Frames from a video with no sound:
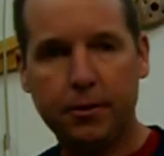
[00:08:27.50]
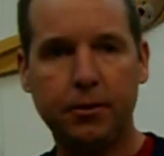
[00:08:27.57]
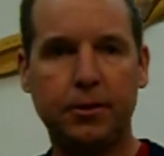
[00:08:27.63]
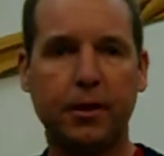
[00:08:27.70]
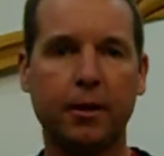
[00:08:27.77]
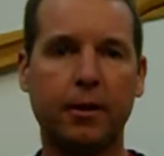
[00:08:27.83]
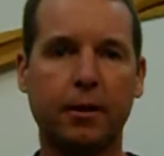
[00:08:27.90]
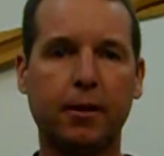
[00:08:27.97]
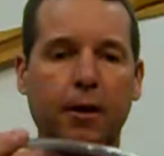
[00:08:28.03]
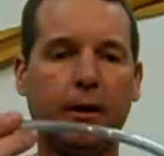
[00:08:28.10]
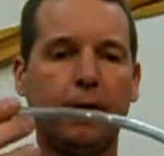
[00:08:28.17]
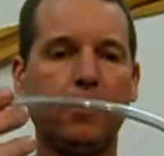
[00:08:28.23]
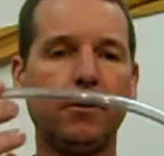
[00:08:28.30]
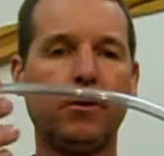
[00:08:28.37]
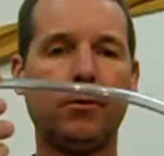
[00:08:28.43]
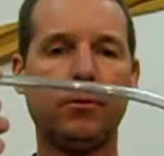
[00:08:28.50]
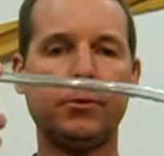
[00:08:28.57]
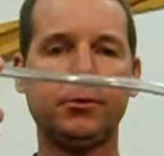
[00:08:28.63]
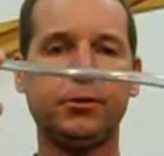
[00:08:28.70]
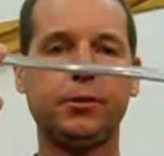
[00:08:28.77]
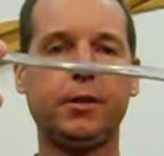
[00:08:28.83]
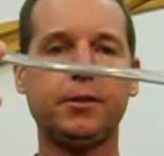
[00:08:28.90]
you take a garden
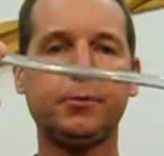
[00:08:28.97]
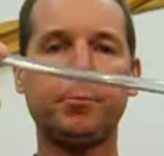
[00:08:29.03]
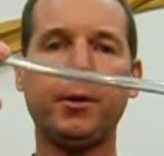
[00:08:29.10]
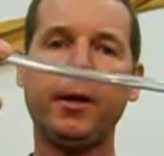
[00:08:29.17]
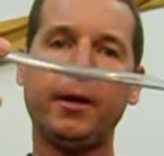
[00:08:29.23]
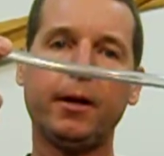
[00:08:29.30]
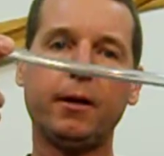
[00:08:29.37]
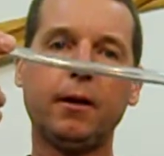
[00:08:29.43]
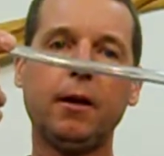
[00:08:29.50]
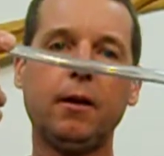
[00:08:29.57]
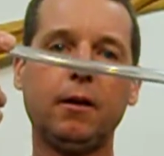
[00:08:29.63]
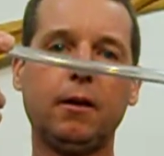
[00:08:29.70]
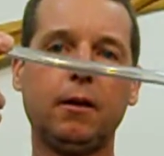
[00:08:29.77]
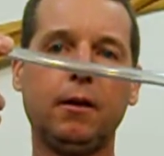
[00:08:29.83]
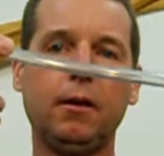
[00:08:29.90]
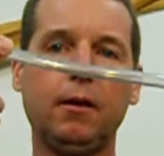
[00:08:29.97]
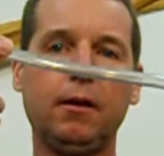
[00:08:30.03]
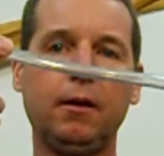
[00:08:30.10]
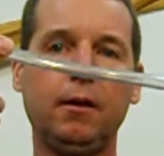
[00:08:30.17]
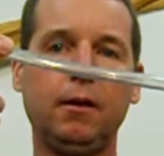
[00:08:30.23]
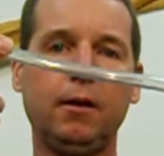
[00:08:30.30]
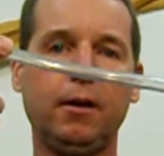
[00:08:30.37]
hose this big
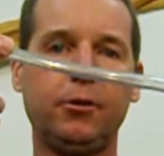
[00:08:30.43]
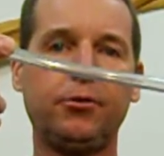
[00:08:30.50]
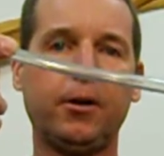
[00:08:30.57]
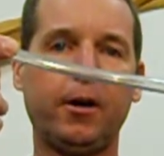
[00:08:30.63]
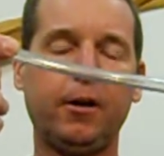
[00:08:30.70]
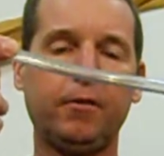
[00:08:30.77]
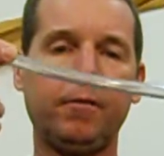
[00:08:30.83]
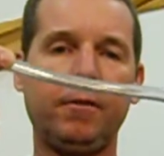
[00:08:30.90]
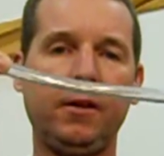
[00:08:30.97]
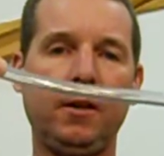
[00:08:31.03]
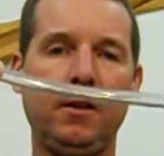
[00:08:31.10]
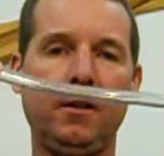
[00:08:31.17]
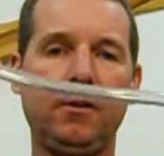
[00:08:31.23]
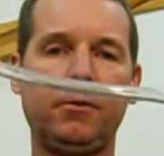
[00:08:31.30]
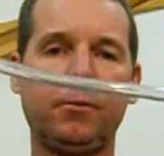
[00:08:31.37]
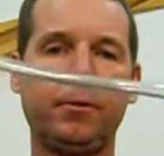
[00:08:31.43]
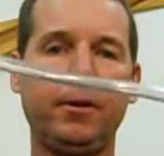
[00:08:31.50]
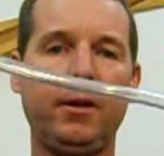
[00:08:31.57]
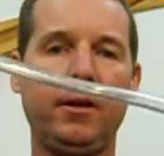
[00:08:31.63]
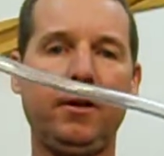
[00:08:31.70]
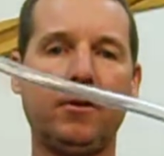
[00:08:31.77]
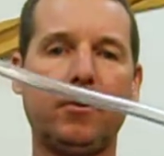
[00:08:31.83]
and try to feed
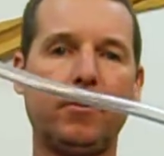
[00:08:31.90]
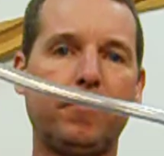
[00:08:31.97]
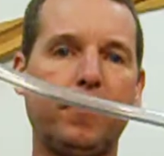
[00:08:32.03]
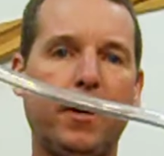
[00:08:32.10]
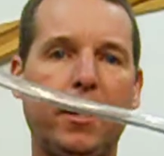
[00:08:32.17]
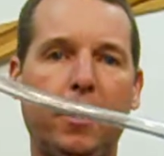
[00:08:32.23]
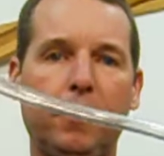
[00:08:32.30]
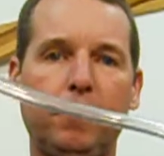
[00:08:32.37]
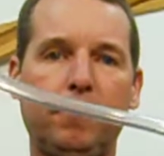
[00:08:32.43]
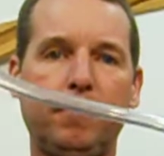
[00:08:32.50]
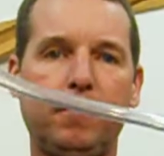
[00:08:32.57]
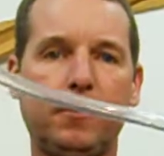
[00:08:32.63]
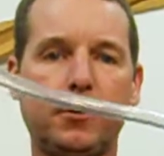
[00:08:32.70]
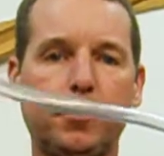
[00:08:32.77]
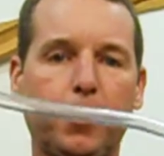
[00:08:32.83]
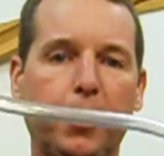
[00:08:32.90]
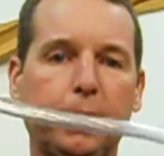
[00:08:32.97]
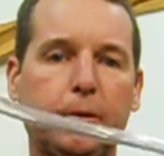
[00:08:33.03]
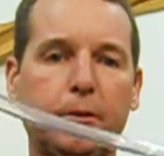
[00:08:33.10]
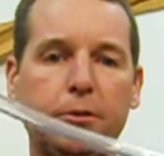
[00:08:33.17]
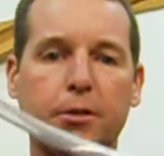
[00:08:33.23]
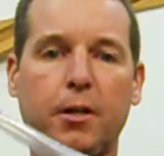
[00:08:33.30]
3 or 5
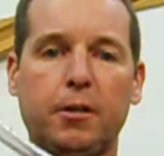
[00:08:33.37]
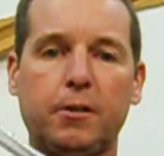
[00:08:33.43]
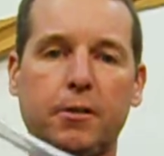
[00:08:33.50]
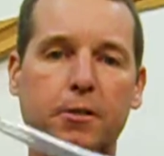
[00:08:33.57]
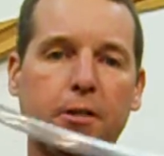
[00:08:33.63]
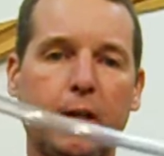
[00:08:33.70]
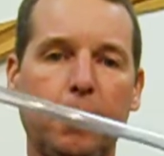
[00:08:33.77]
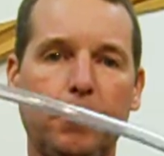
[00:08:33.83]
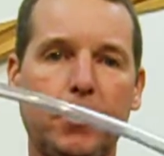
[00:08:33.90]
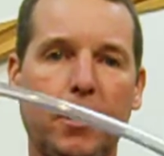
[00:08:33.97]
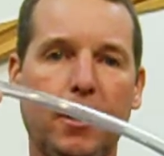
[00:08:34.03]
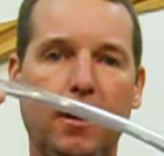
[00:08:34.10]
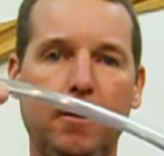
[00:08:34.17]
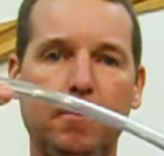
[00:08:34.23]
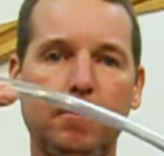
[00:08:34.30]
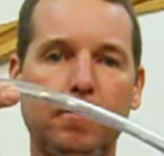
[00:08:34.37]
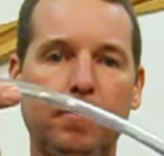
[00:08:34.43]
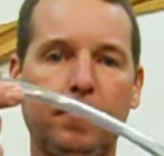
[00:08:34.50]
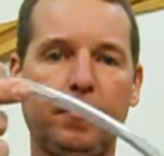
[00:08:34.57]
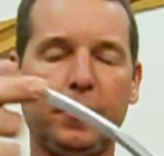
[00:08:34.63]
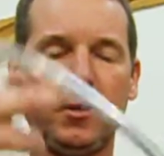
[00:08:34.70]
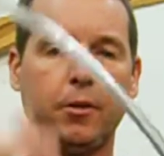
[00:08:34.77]
sprinklers all at the same time,
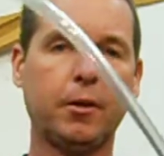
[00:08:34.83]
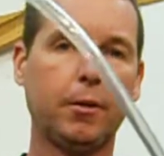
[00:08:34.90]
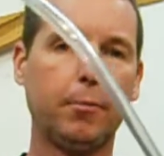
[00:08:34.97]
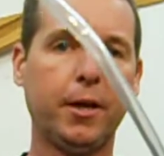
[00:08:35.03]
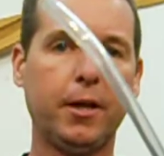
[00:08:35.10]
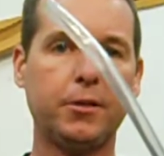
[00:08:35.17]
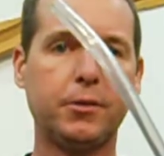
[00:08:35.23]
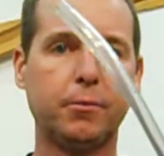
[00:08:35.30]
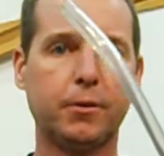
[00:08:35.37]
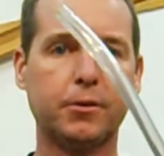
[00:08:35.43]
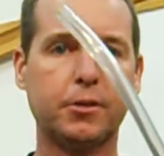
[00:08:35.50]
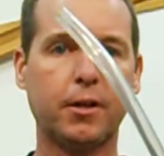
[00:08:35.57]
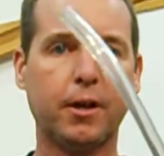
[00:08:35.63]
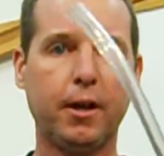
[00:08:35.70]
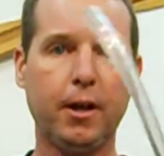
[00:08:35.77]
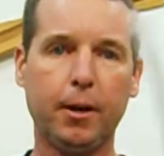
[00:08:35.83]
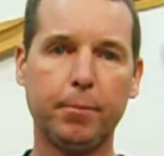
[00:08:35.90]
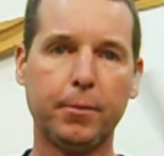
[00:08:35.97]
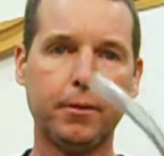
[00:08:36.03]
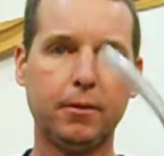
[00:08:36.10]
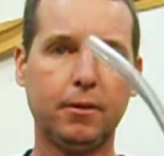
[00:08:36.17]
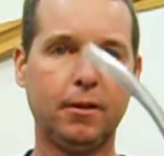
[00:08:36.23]
you can imagine what's going to happen.